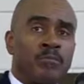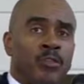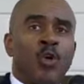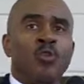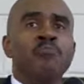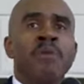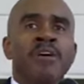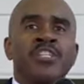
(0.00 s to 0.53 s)

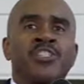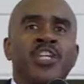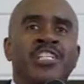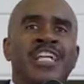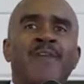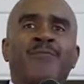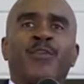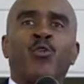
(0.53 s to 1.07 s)
No minister
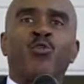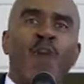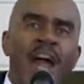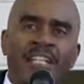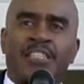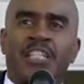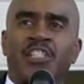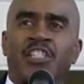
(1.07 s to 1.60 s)
got the
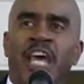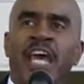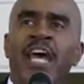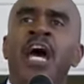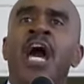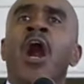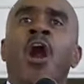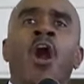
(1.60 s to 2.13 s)
right to
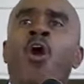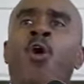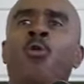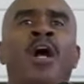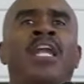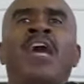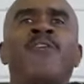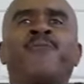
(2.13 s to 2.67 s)
say,
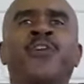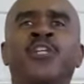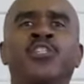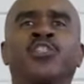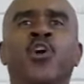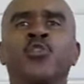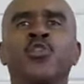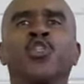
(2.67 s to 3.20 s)
oh, well, I feel
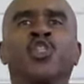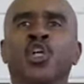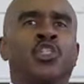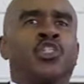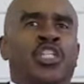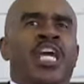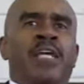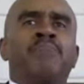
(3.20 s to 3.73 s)
as though you
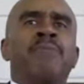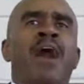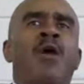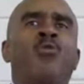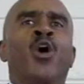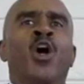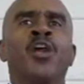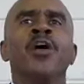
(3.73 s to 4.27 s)
should take
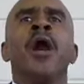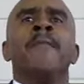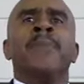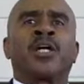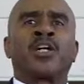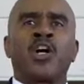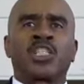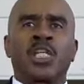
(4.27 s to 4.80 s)
my word
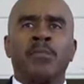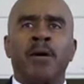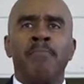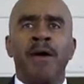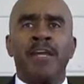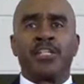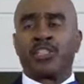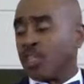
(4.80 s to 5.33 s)
because I'm a
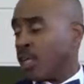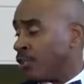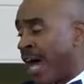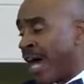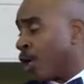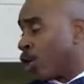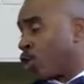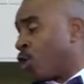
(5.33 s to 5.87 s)
minister.
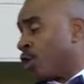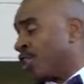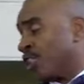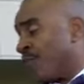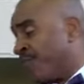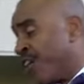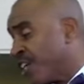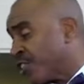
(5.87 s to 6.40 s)
Not according
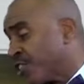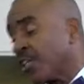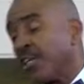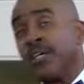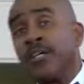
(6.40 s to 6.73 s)
to this.